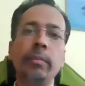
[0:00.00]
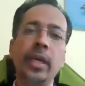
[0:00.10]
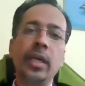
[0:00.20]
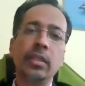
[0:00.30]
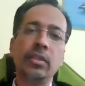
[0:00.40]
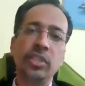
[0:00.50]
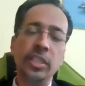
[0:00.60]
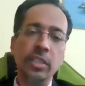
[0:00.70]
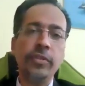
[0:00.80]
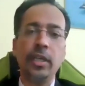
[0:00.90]
can make a
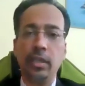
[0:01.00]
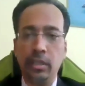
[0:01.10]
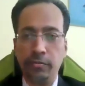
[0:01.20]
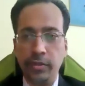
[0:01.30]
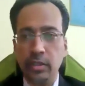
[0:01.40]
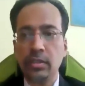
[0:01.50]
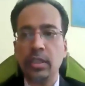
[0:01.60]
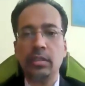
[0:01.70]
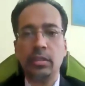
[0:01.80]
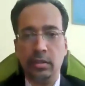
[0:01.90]
significant
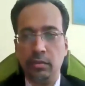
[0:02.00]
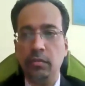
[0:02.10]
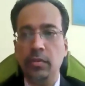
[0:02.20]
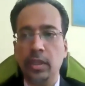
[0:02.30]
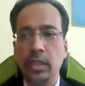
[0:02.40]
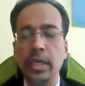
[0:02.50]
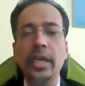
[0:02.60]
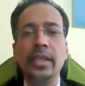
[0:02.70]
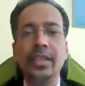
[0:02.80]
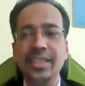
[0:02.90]
difference at work.
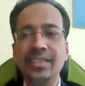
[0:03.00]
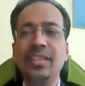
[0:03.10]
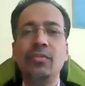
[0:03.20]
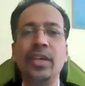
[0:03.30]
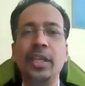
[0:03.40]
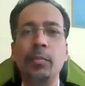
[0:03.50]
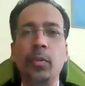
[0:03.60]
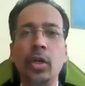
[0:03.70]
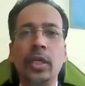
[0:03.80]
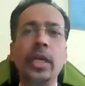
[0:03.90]
These are very
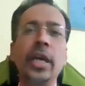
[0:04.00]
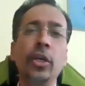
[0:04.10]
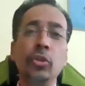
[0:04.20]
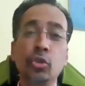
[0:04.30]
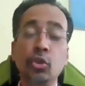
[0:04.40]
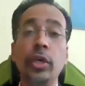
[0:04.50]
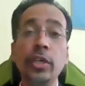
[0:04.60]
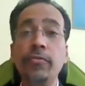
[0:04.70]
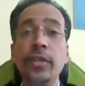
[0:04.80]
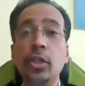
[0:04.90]
important.
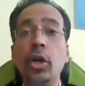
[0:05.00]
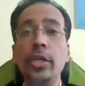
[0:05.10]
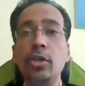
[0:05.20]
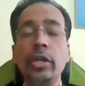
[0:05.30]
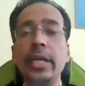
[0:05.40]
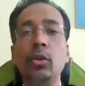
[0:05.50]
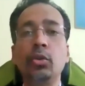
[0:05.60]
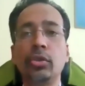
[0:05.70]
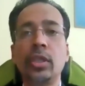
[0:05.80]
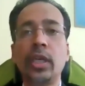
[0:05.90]
So if at all you
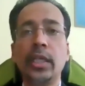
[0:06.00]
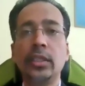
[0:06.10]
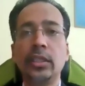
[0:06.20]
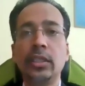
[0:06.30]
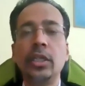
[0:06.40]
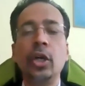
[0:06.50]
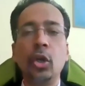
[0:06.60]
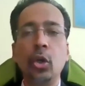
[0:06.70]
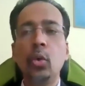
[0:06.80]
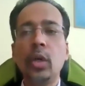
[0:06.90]
need to stretch,
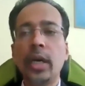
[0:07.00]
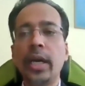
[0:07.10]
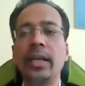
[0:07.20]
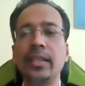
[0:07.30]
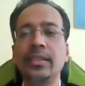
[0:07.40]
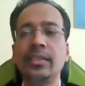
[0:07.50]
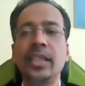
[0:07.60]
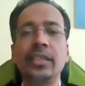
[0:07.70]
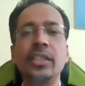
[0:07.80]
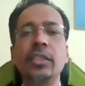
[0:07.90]
look at
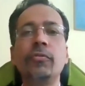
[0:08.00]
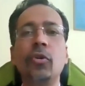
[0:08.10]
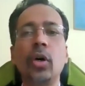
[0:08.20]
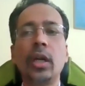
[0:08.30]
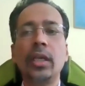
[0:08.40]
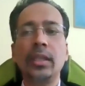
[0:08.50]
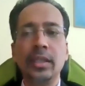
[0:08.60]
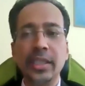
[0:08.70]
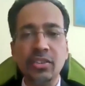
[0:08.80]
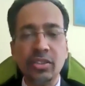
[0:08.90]
stretching for
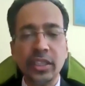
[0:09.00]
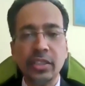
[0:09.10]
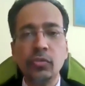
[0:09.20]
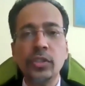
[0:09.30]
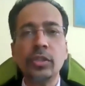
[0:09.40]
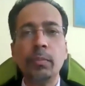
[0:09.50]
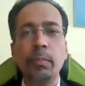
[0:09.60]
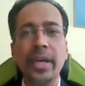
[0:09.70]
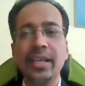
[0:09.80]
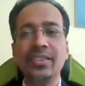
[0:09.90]
these things which
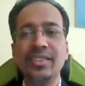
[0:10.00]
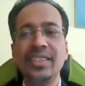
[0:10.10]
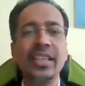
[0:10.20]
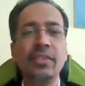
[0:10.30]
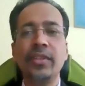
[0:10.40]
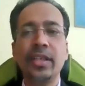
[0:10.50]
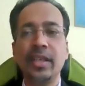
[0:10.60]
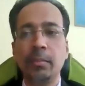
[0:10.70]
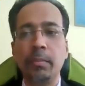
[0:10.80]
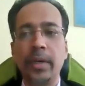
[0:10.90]
make a
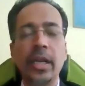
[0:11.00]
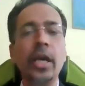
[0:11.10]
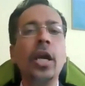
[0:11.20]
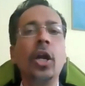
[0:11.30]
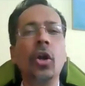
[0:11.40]
significant impact.